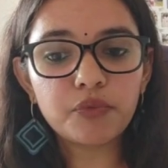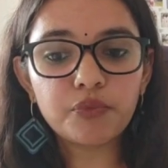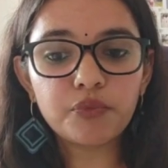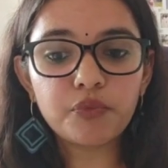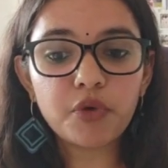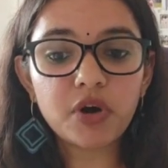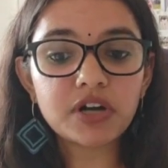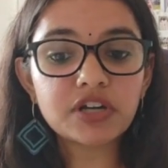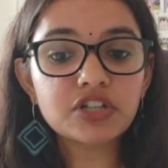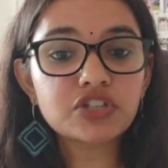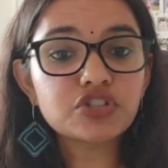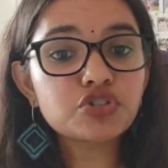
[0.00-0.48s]

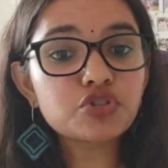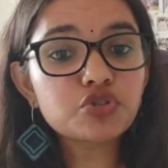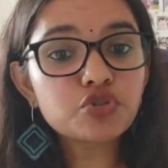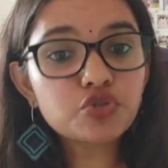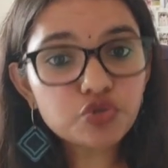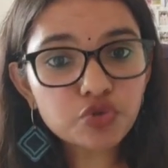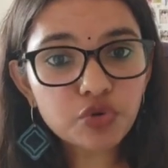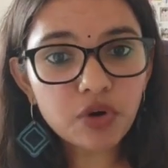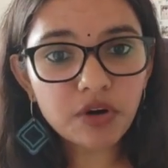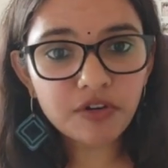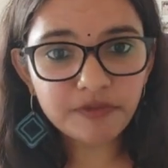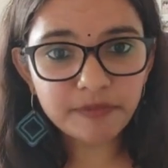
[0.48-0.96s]
what is
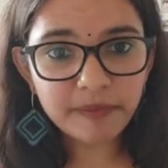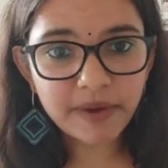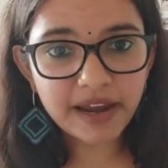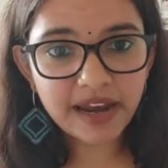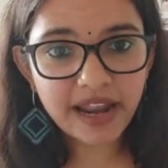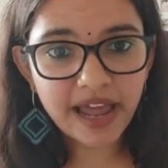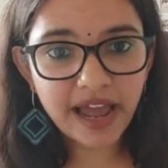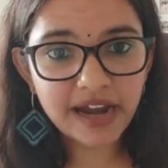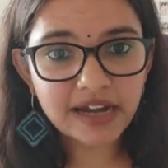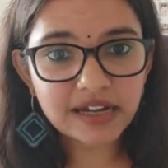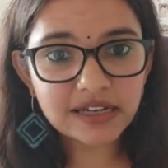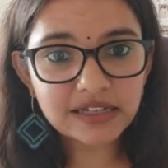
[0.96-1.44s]
true of
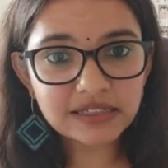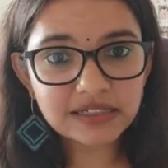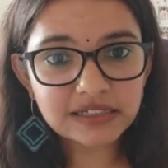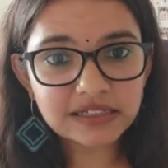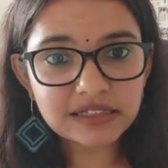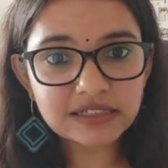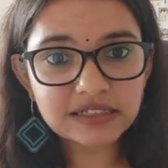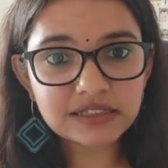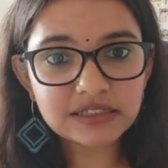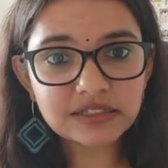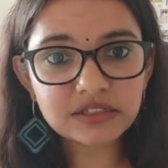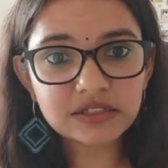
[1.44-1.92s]
Manhattan
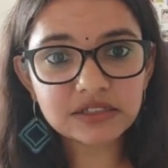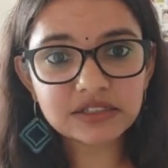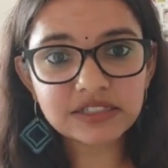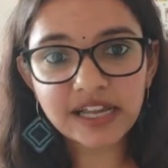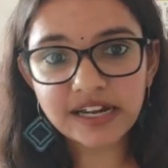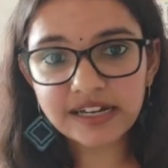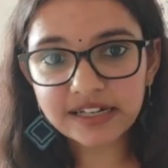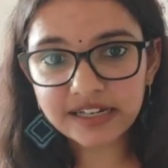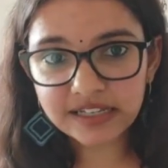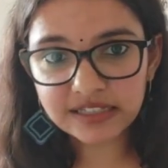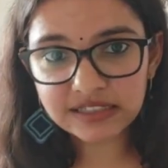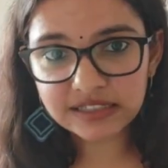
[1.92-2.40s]
is the
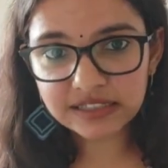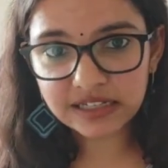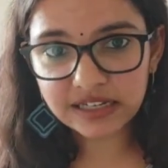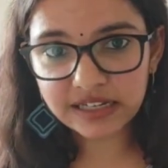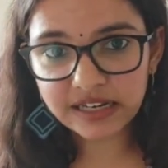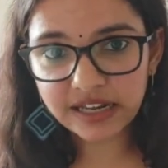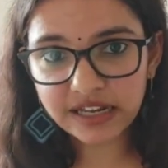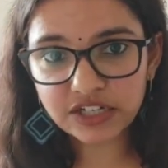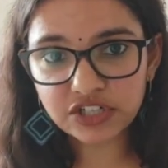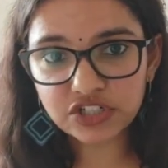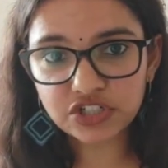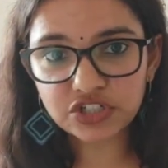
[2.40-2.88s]
sentence
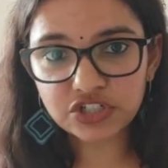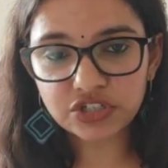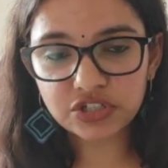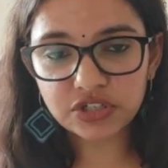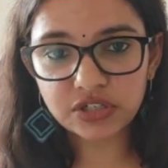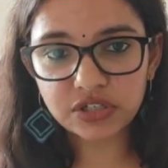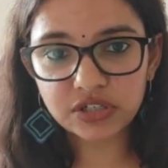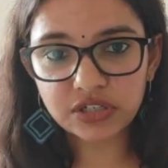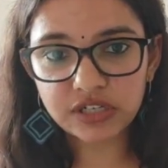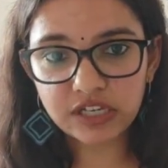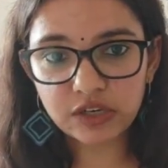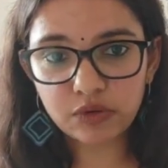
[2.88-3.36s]
correction,
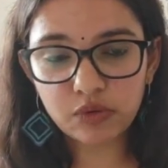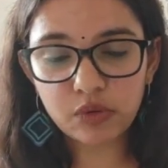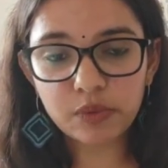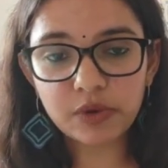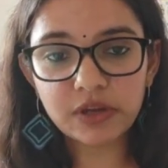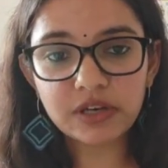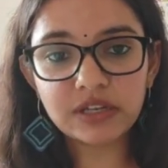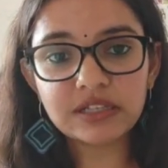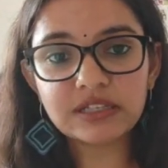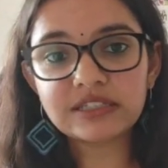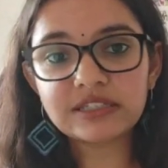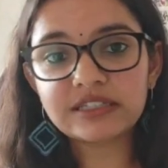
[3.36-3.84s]

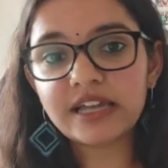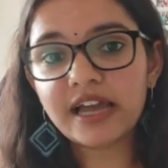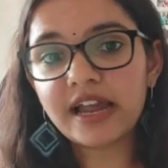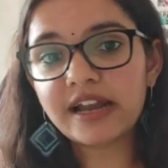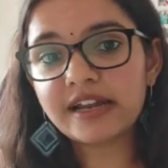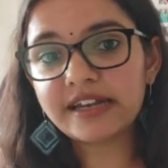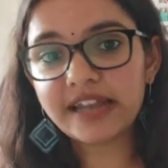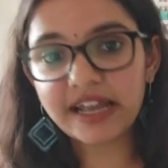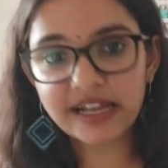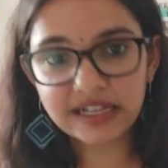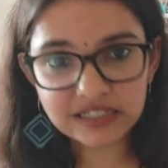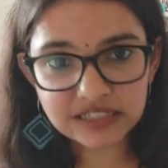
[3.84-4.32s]
equivalence
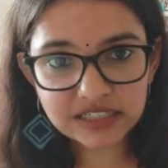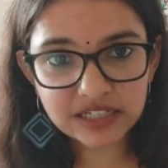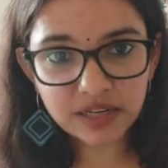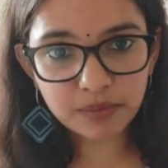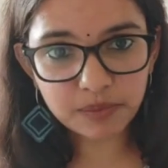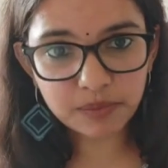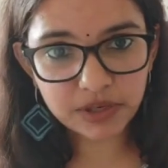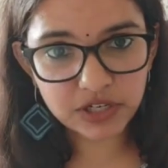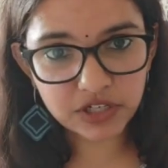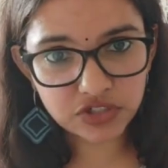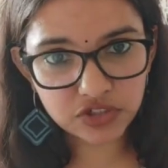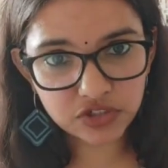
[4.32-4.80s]
and text
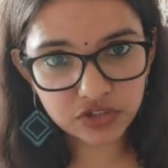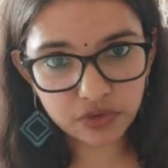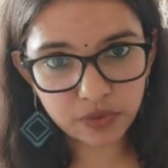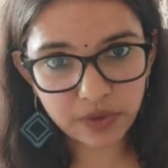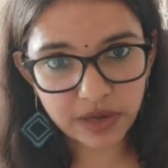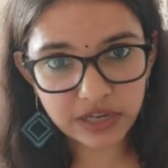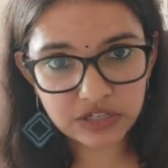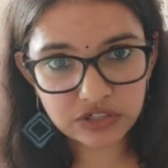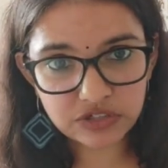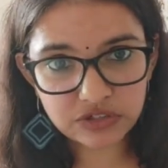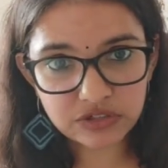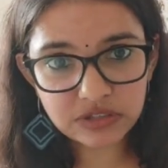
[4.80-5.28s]
completion
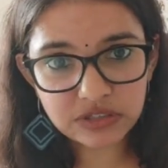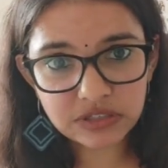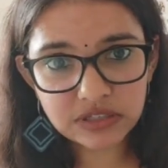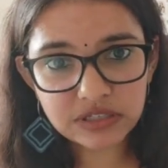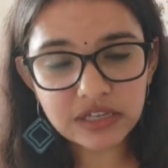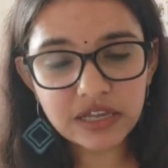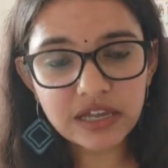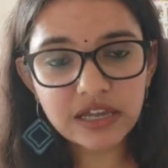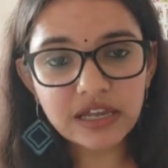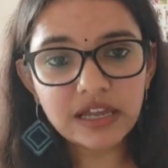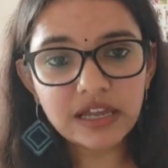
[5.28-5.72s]
questions.